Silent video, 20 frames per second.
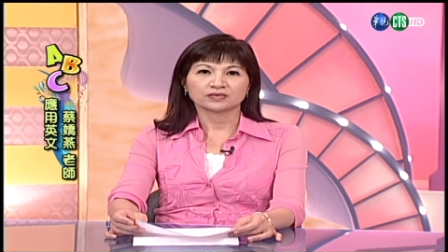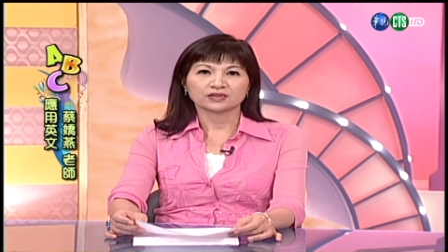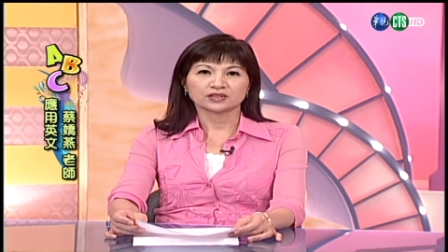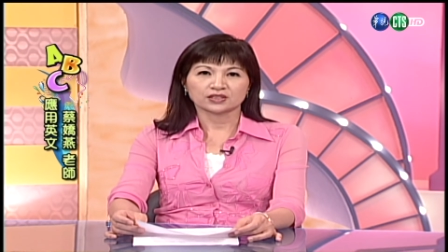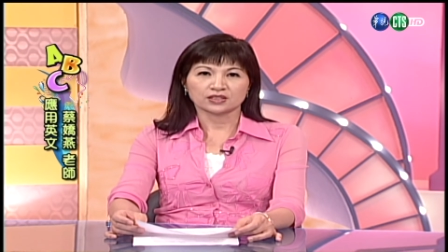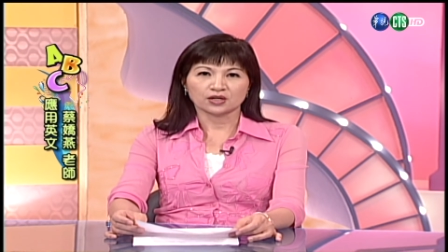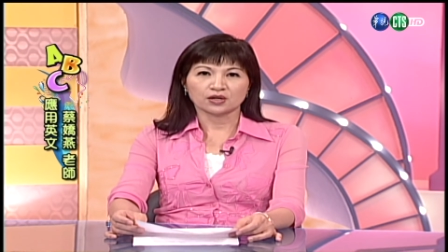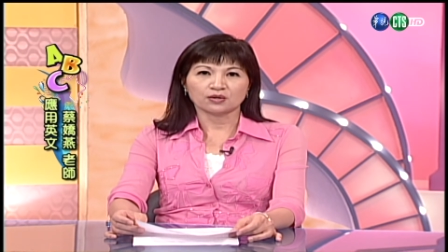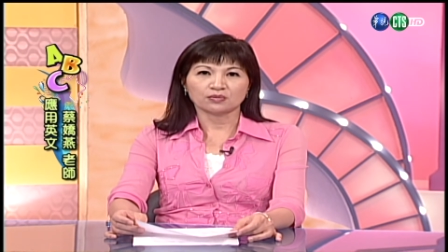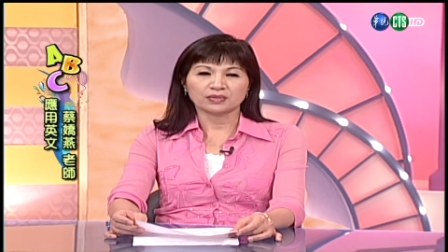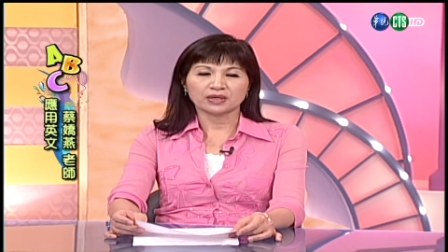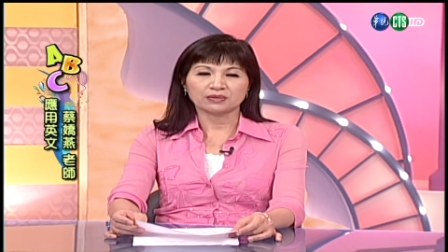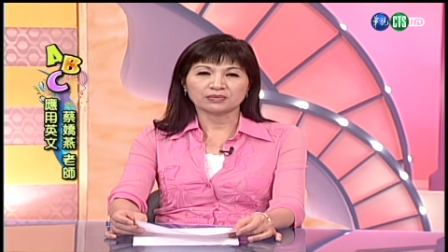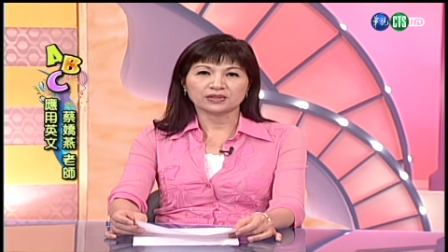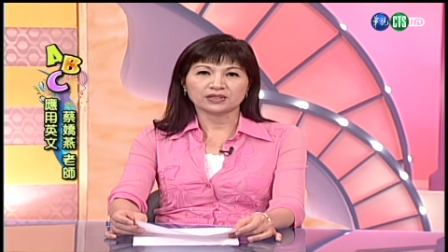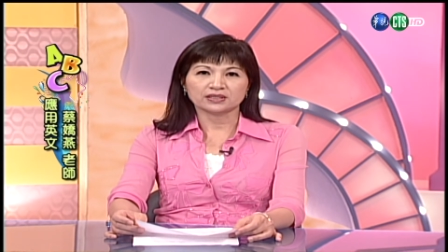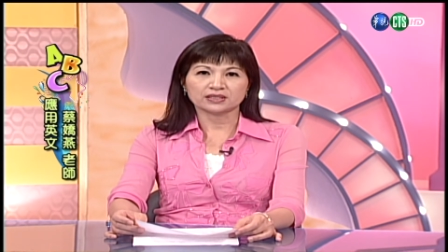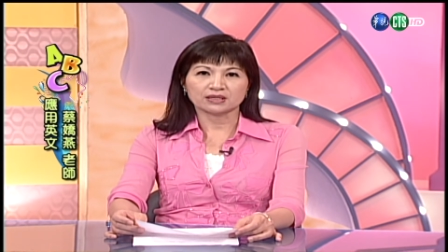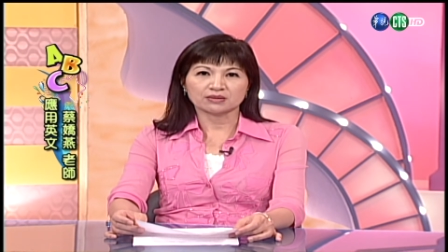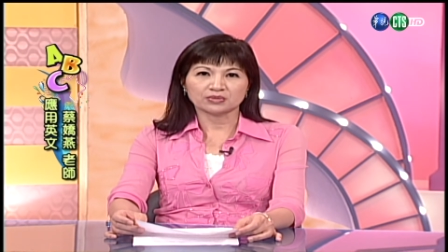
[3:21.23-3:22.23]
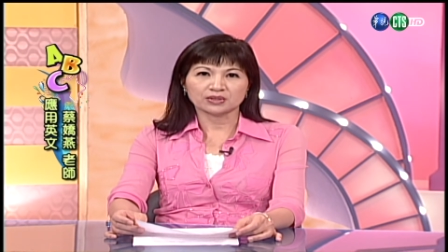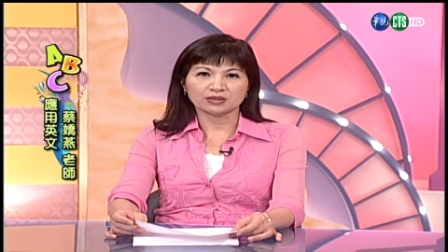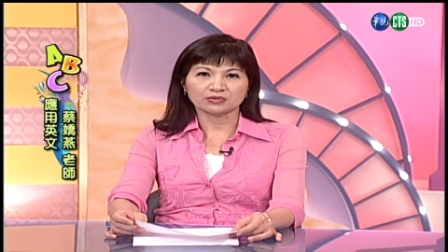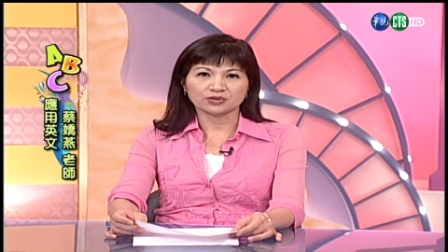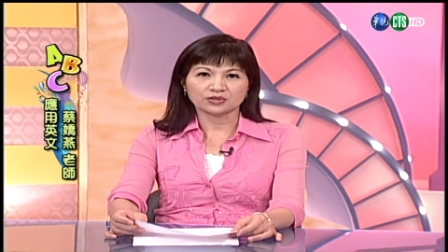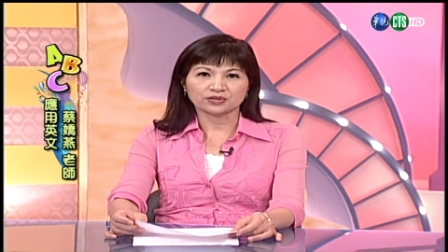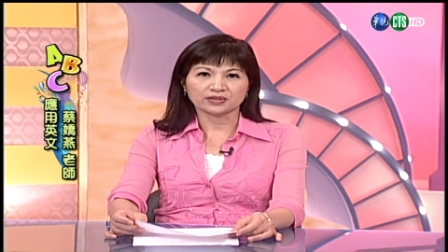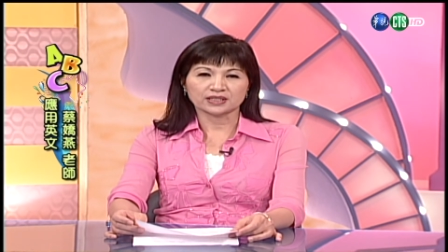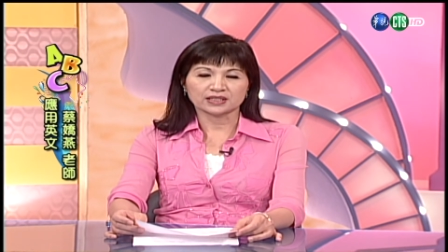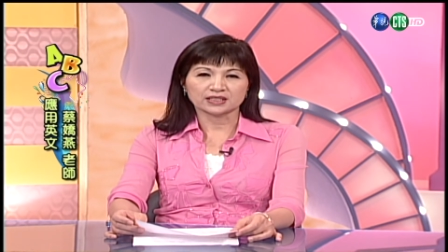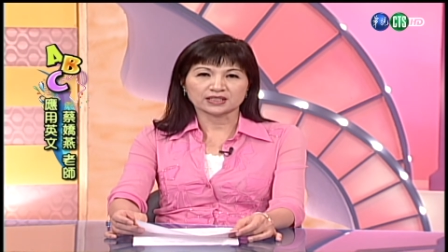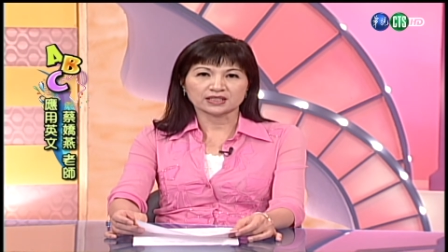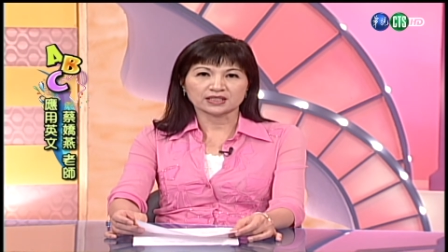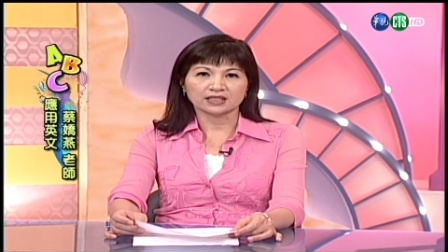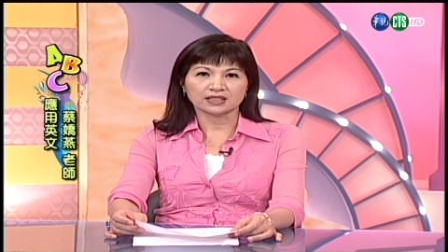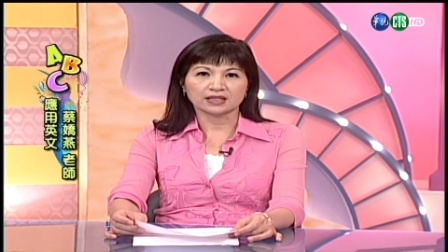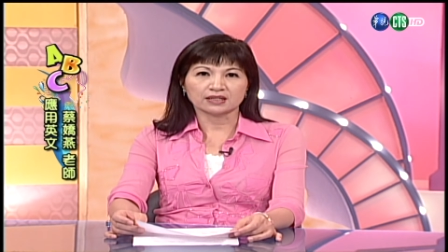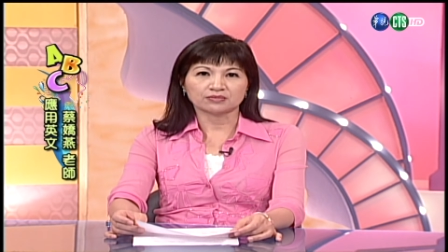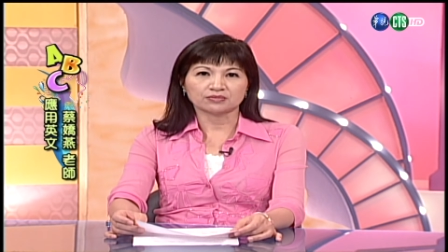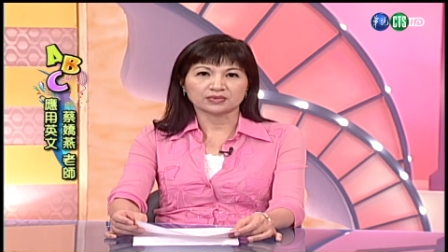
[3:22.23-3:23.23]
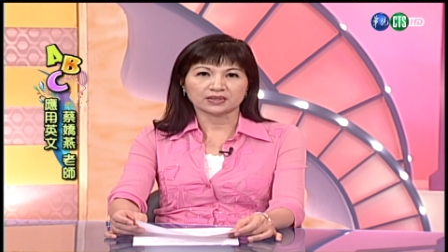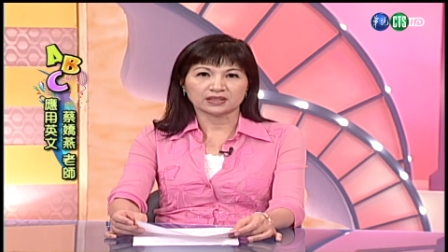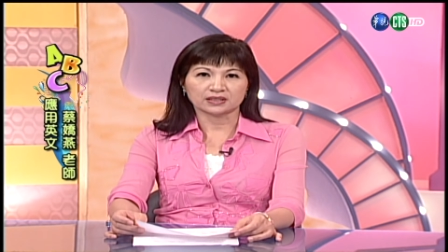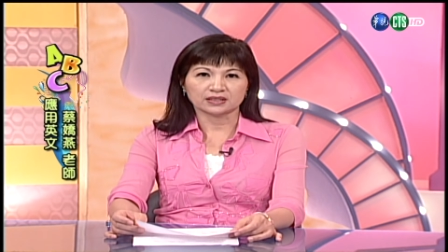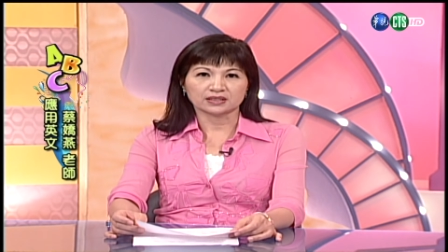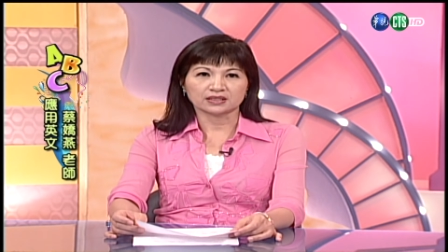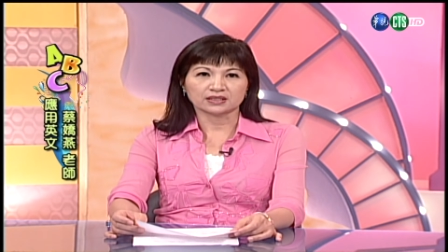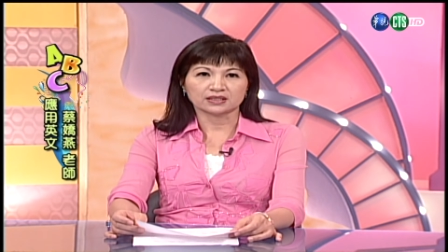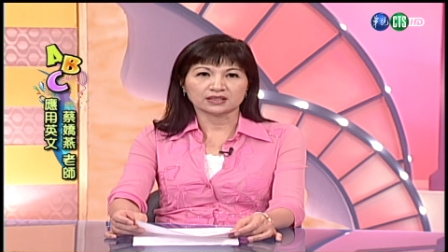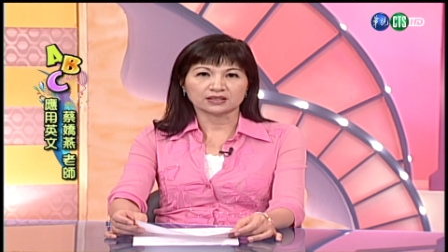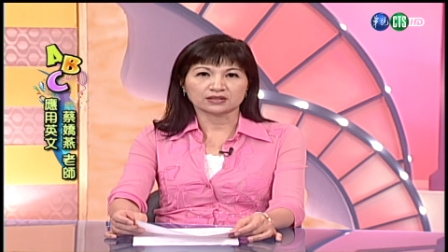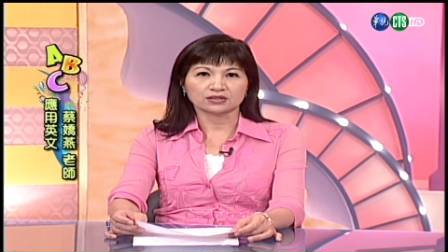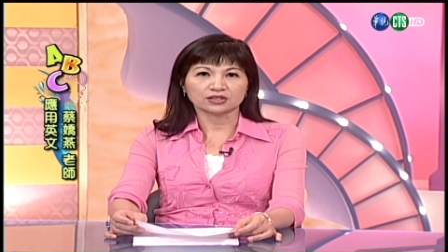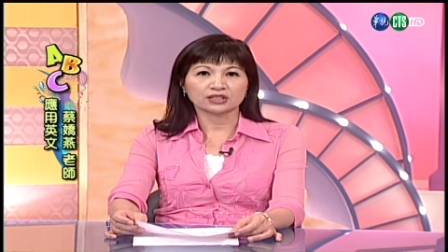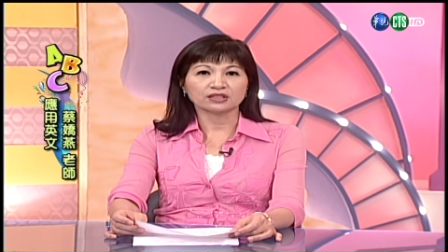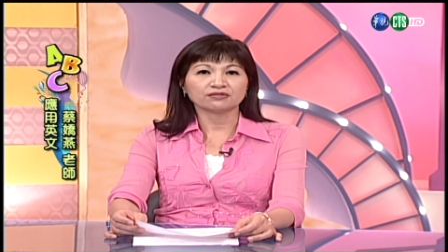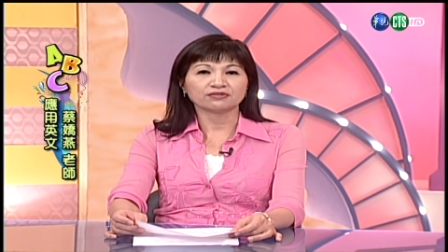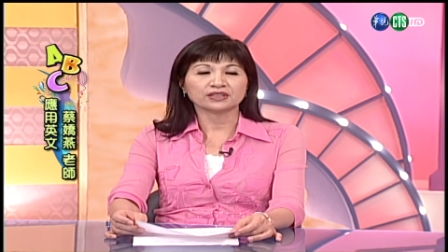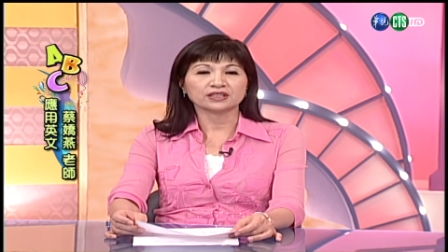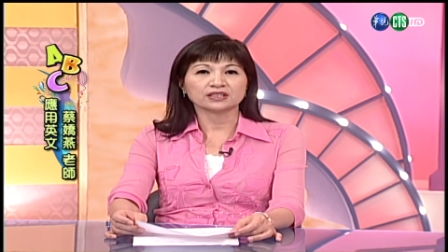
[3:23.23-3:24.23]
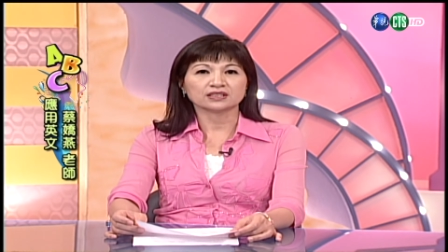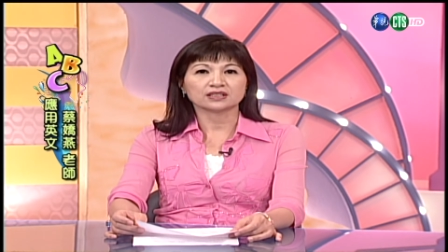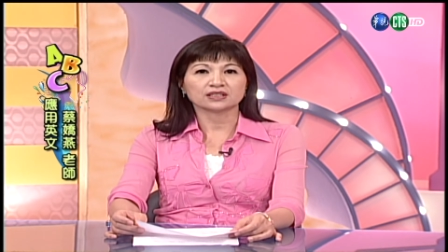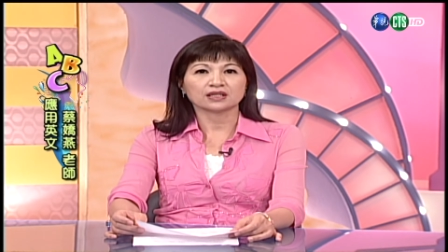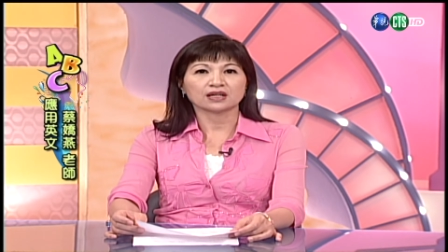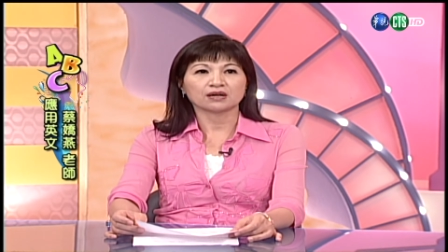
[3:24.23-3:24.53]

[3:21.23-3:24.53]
So maybe sometimes you can see them in the TV